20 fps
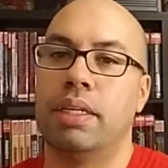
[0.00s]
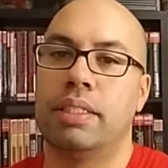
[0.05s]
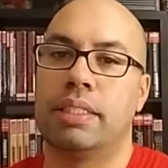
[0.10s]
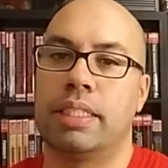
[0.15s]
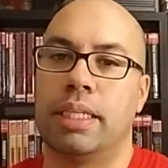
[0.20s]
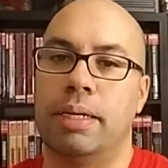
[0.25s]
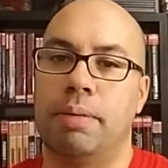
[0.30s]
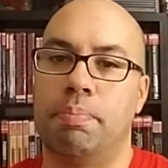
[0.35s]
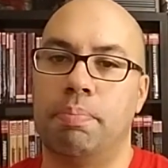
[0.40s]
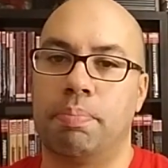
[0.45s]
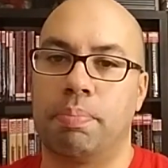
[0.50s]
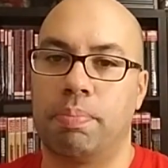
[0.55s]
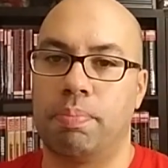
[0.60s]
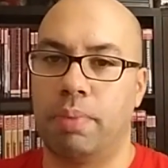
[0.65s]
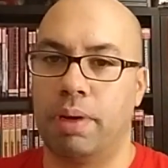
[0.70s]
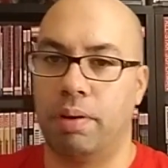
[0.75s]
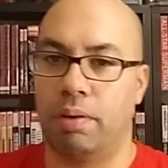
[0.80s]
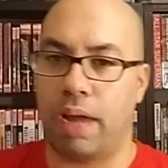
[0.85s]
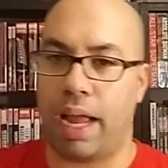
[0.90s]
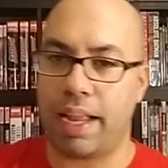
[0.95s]
some,
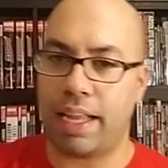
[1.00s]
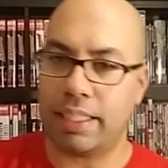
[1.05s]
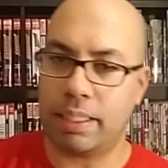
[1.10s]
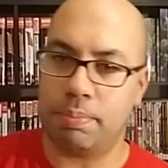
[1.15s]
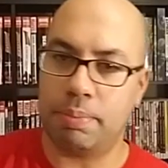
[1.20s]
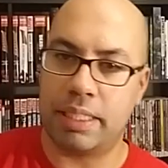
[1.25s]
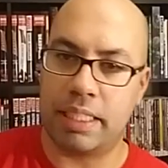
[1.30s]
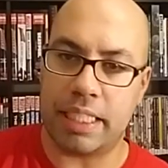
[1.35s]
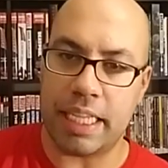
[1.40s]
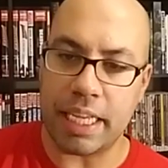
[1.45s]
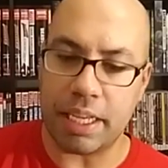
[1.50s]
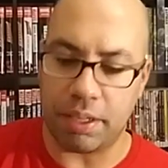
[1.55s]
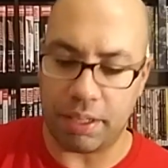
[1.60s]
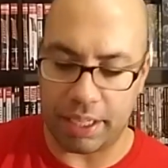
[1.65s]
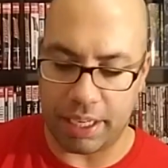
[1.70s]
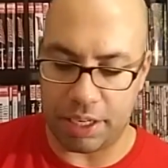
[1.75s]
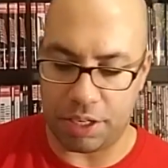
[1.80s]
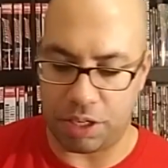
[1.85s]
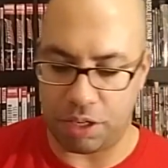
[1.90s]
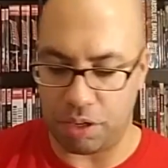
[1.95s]
I got some
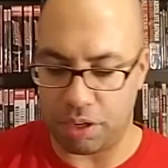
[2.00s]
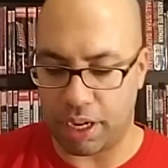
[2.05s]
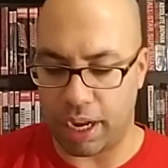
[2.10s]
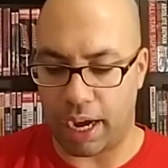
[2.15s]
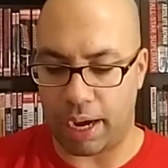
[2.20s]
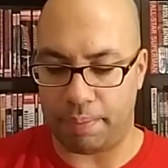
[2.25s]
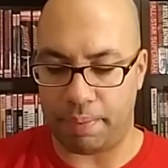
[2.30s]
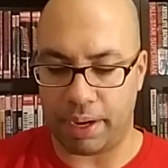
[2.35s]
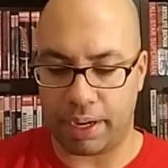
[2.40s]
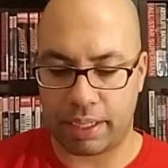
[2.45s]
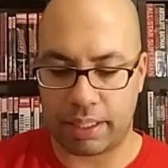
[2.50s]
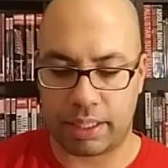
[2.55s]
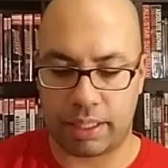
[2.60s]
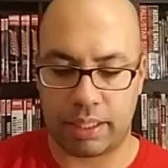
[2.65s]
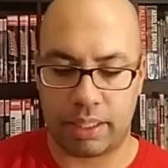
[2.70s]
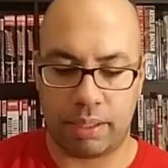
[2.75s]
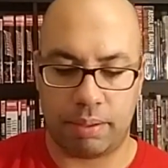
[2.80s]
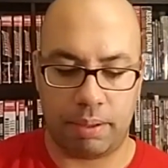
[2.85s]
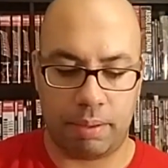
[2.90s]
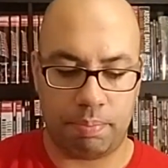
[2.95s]
single issue
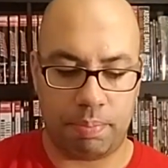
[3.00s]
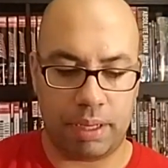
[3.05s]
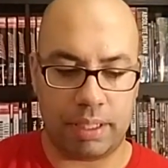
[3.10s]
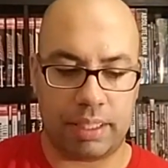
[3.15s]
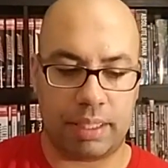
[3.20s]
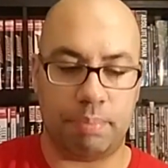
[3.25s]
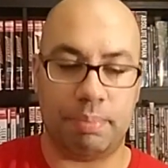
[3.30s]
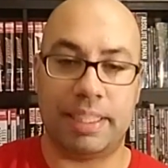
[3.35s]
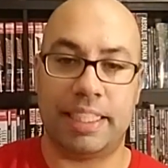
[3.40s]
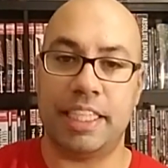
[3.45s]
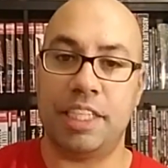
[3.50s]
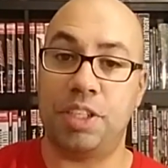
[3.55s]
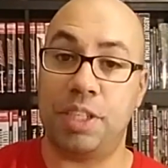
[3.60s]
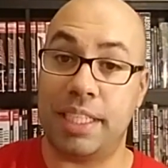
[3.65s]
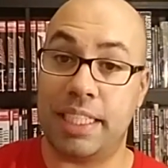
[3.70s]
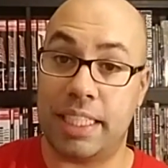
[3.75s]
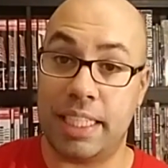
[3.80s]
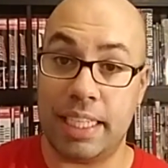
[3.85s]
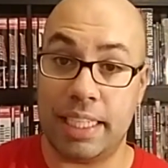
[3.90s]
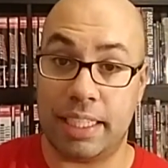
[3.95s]
comics, but some
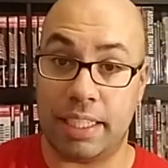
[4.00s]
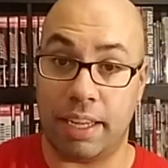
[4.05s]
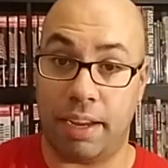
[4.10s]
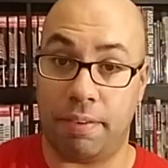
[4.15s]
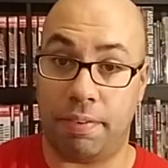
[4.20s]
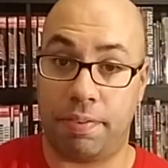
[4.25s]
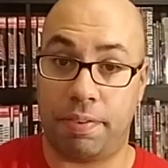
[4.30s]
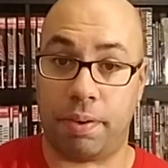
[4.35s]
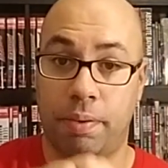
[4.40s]
CGC stuff.